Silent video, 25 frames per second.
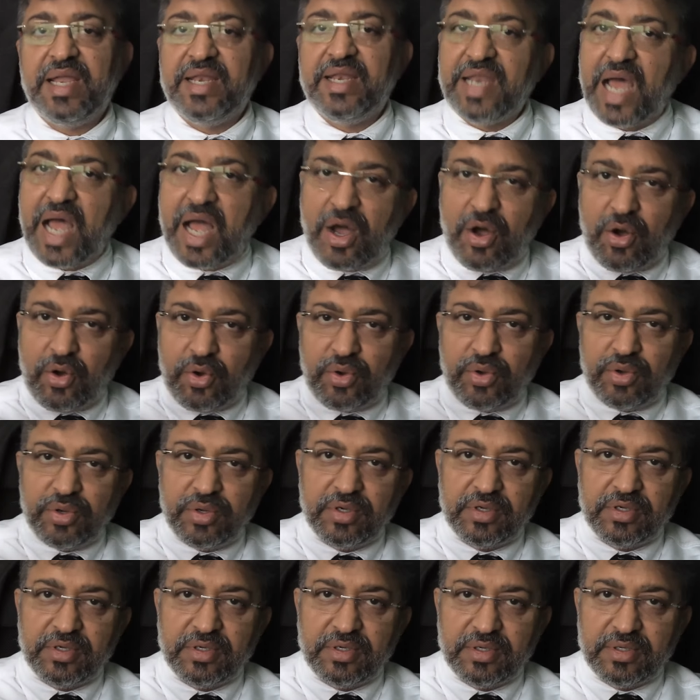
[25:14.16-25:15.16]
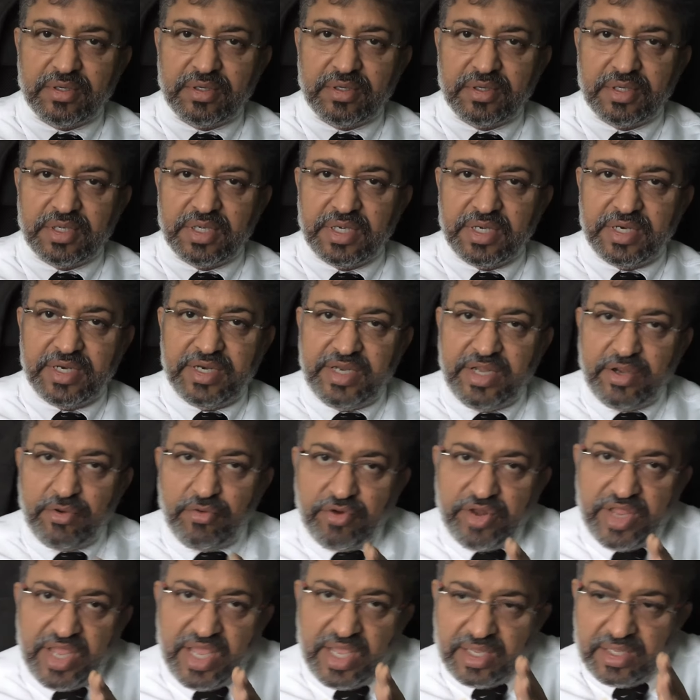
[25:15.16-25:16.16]
And now,
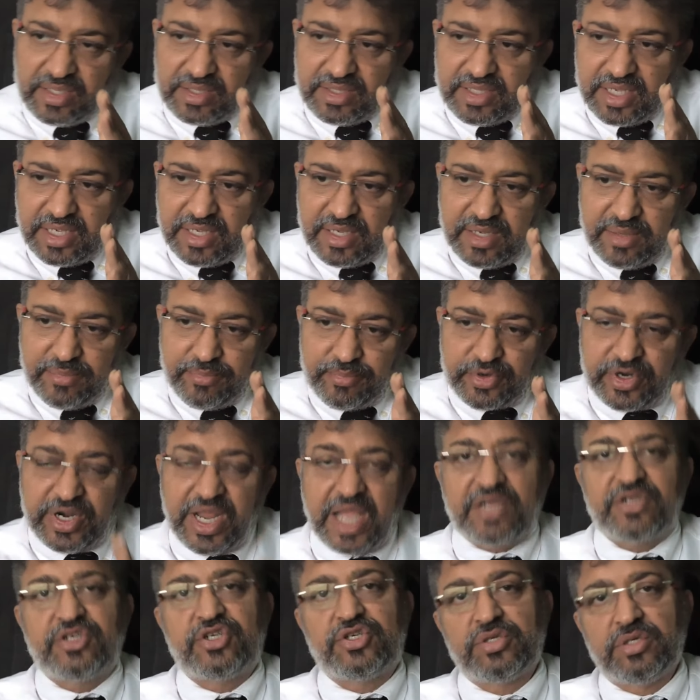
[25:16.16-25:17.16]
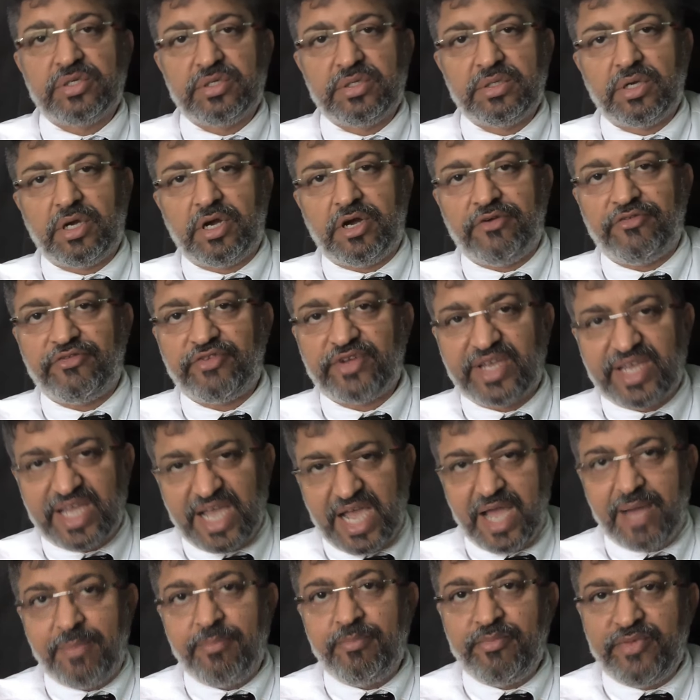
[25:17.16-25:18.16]
during the production of
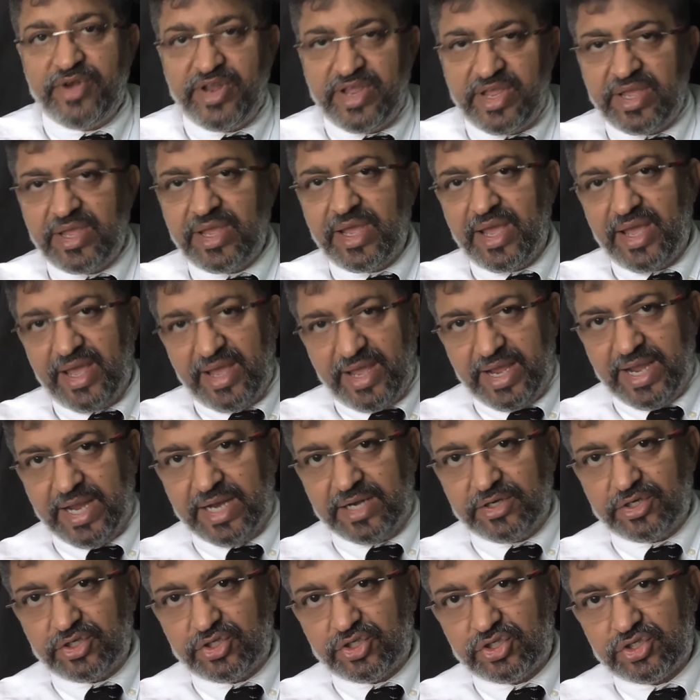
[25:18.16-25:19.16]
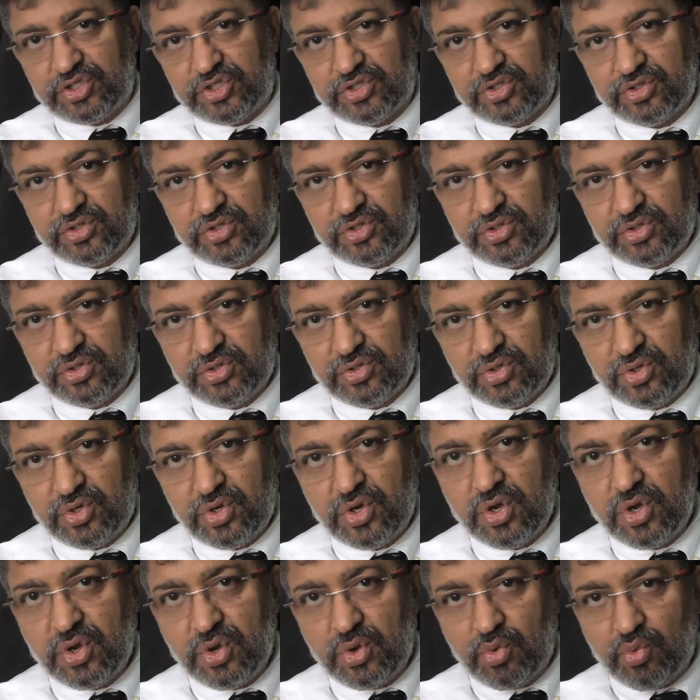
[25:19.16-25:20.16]
Camry ends,
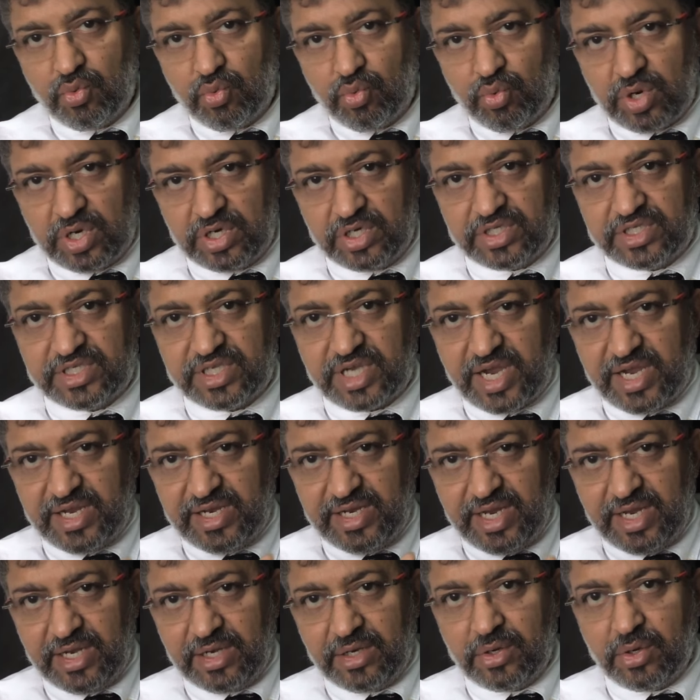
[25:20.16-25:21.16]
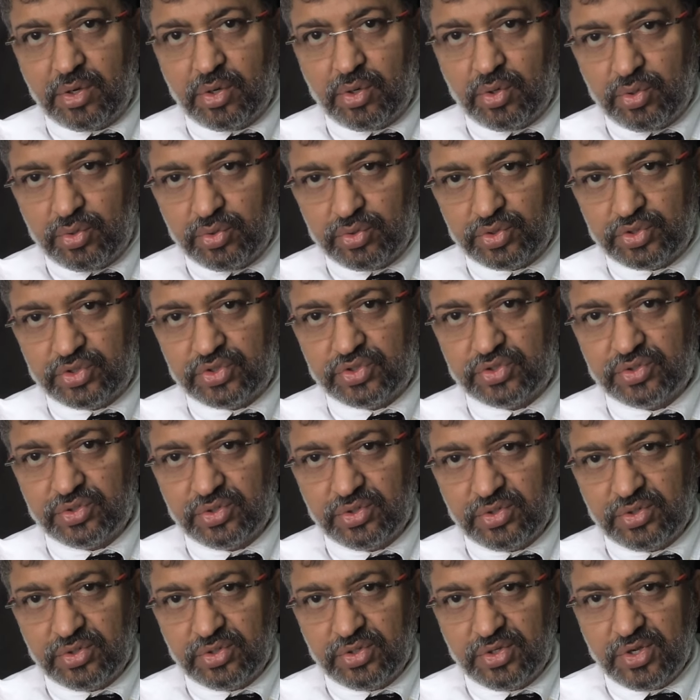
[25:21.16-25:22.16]
one side it
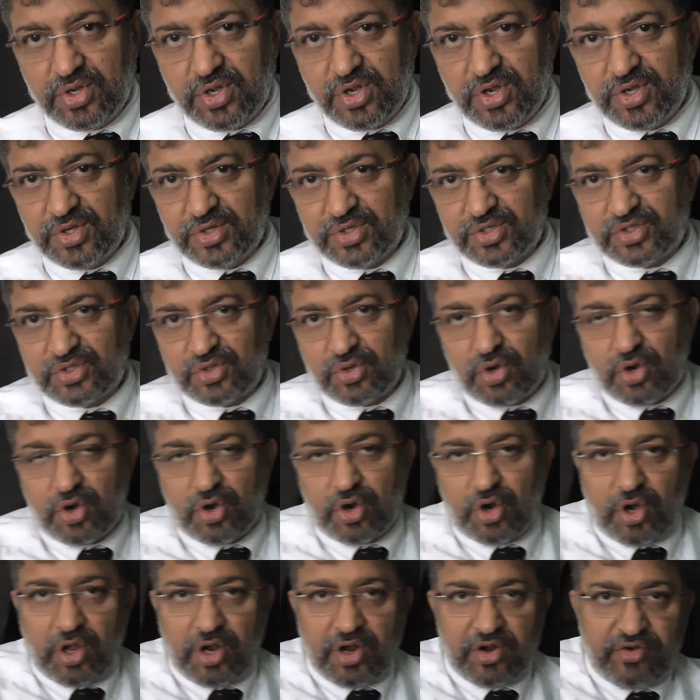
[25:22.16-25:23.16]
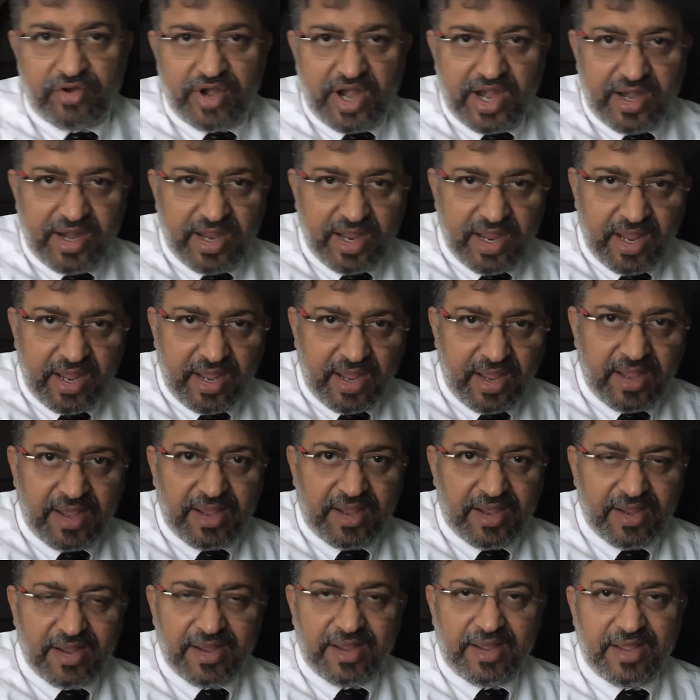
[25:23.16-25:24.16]
goes. So
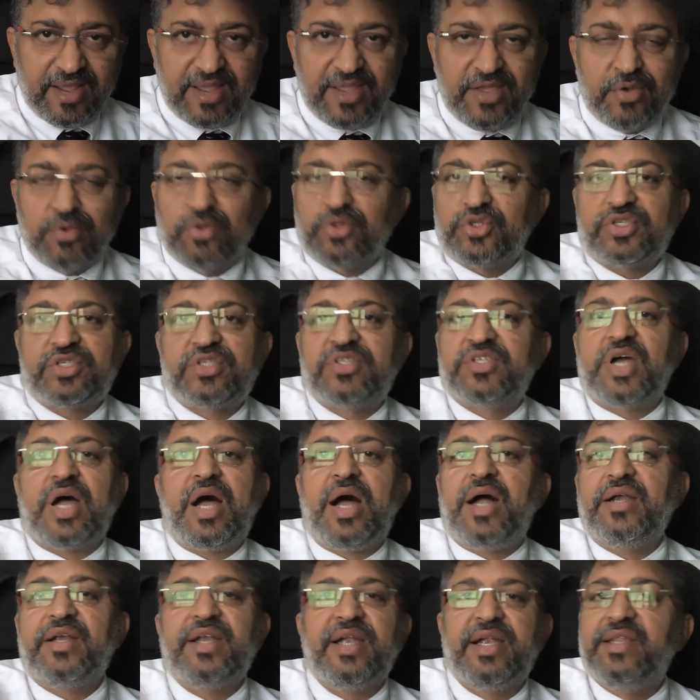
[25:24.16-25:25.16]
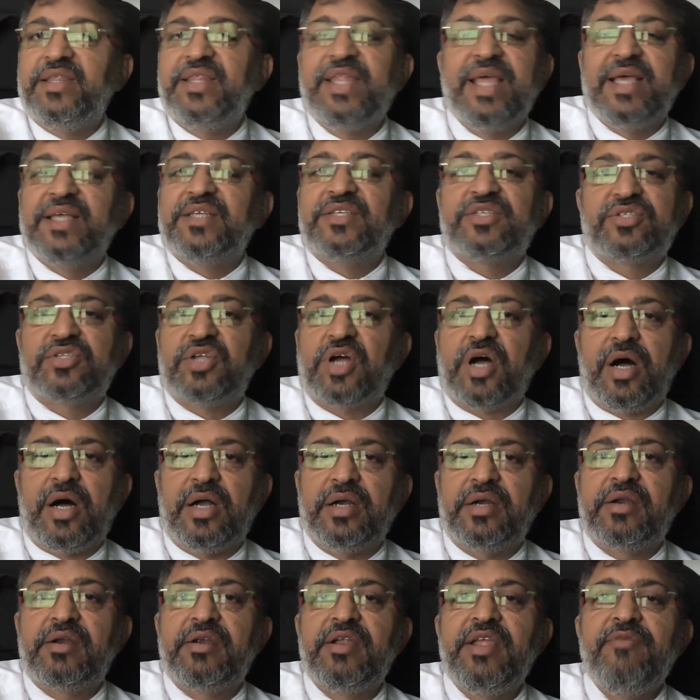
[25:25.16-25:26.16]
already they
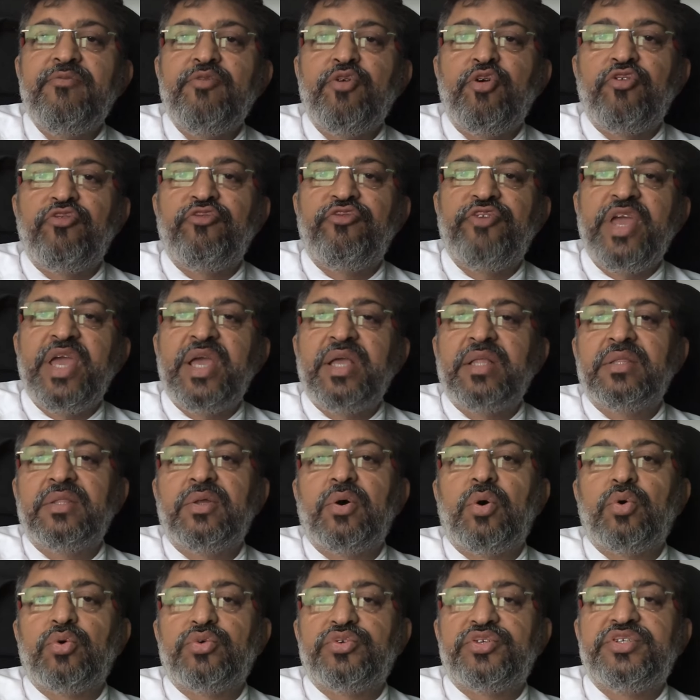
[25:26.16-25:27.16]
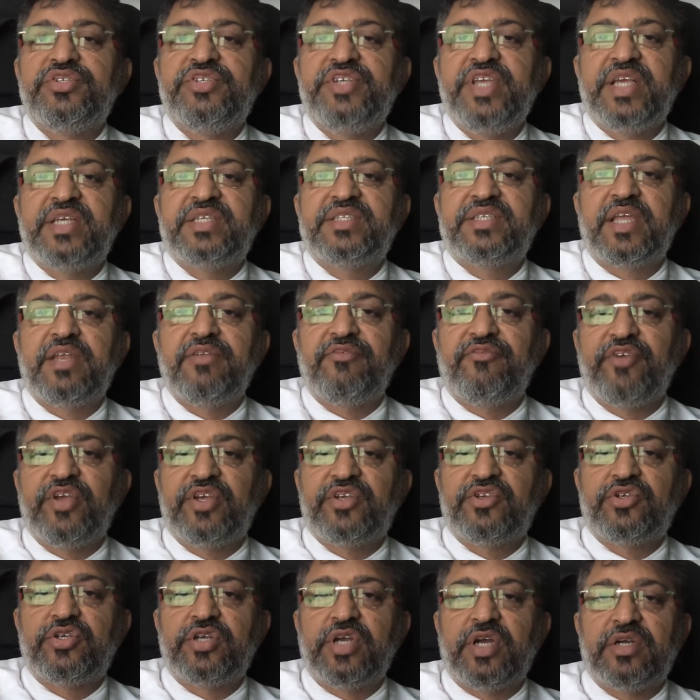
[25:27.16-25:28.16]
start removing those jigs and
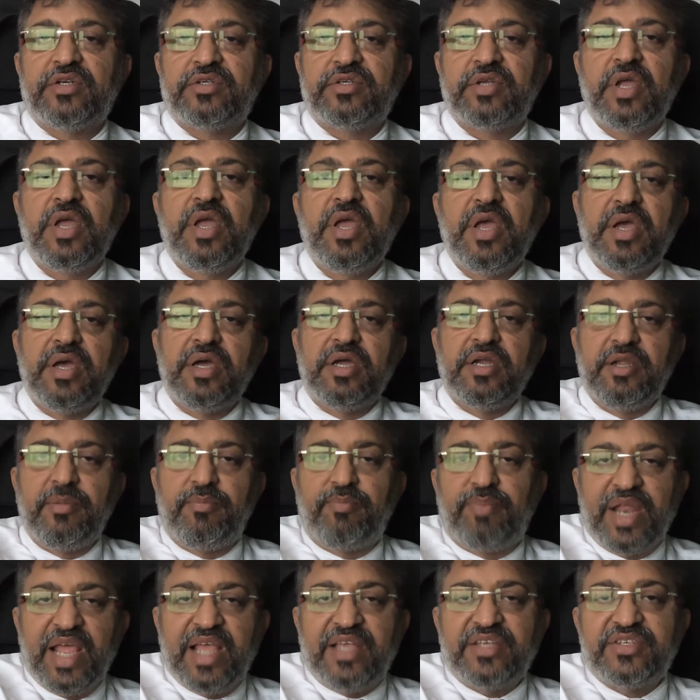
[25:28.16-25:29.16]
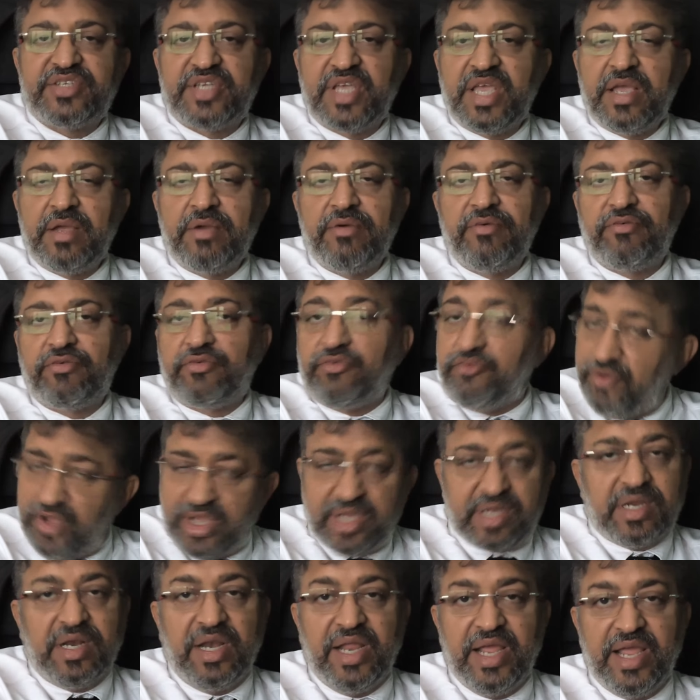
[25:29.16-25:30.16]
fixtures, replacing
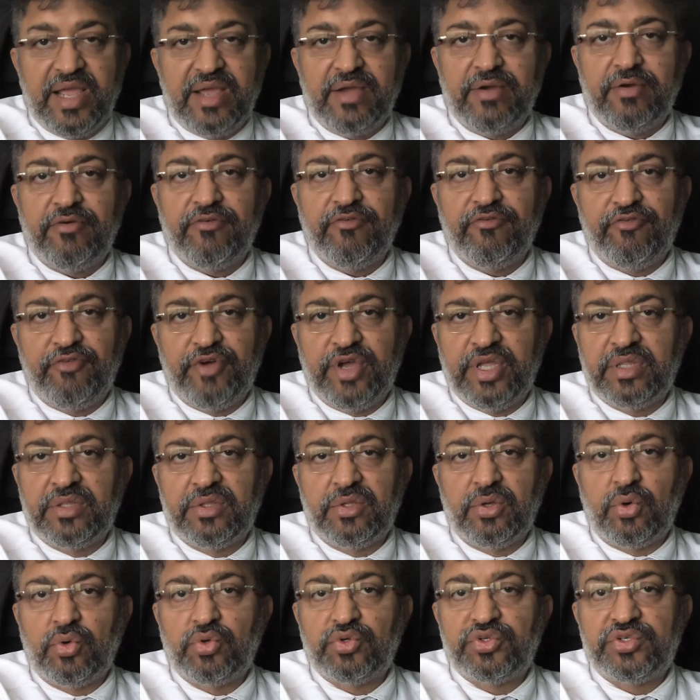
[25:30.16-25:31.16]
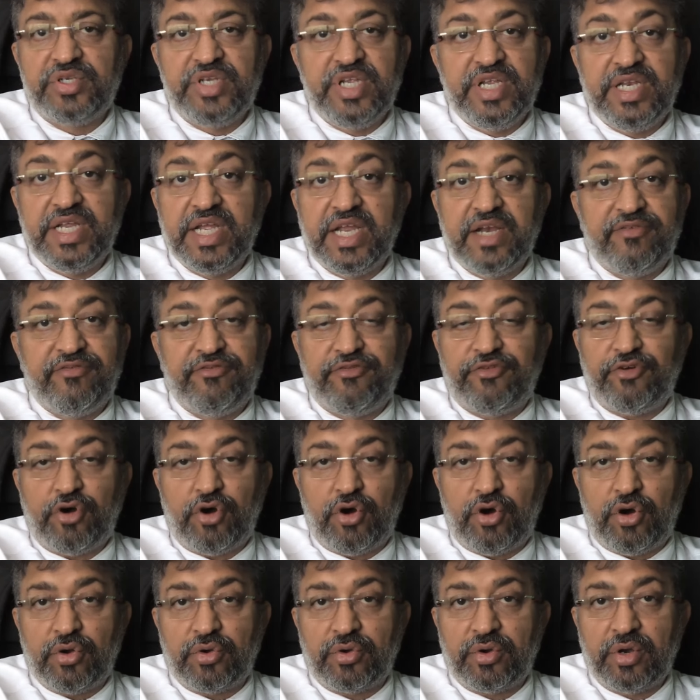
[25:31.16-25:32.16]
quickly with those needed
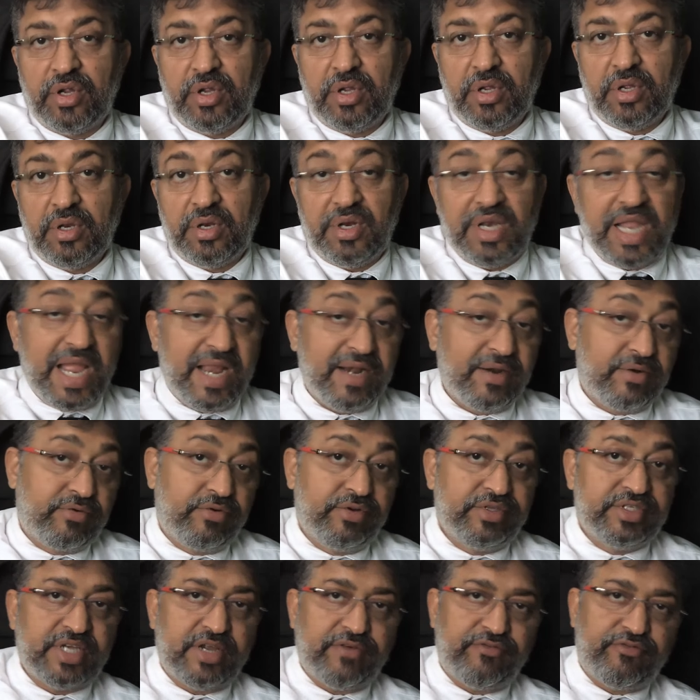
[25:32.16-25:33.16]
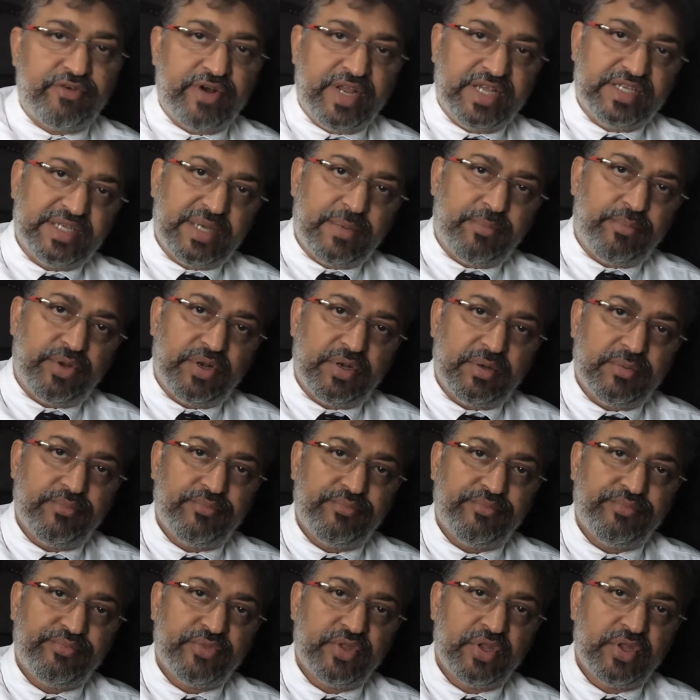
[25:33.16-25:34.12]
for Land Cruiser, for example.